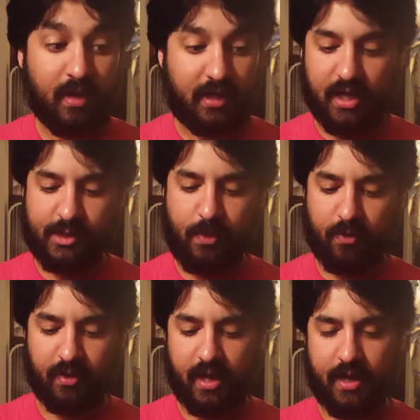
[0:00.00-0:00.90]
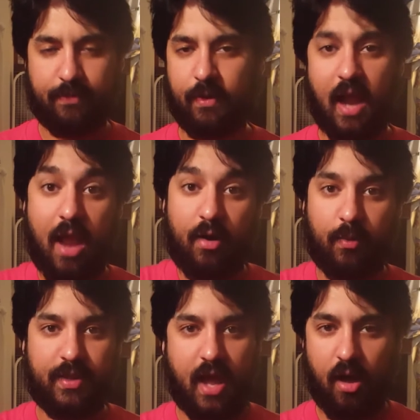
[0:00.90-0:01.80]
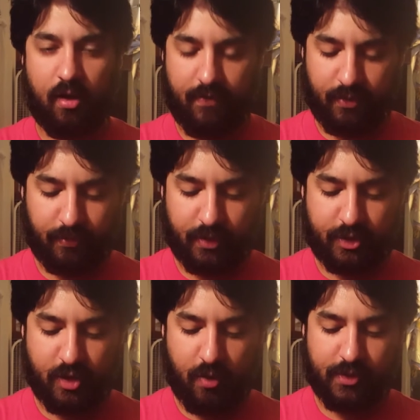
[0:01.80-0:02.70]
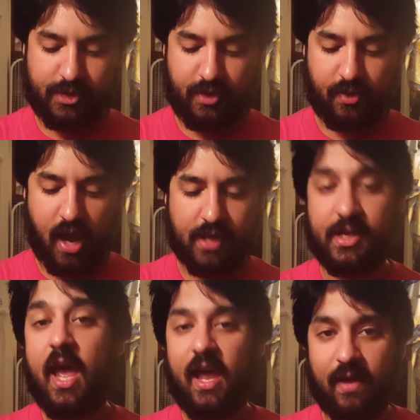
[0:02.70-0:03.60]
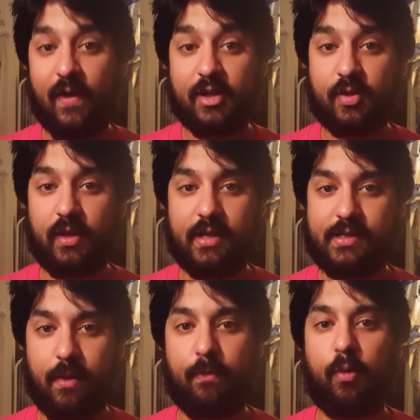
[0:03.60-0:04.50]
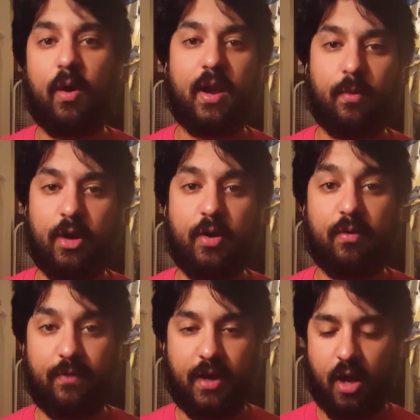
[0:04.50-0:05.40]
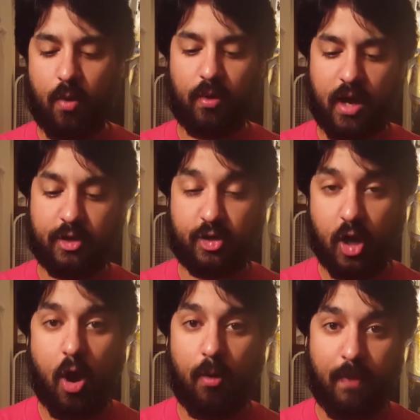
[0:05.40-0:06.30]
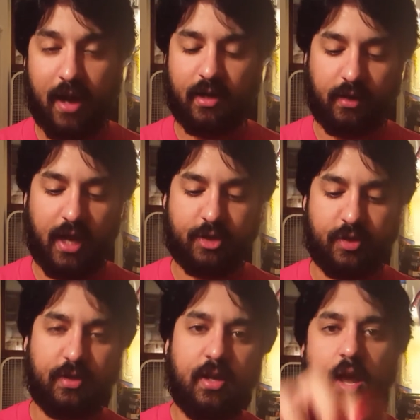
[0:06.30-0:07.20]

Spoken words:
kids meal related, but I don't know when the hell ever I'm going to show this to you guys. Eventually at some point I want to do a video where I show my collection,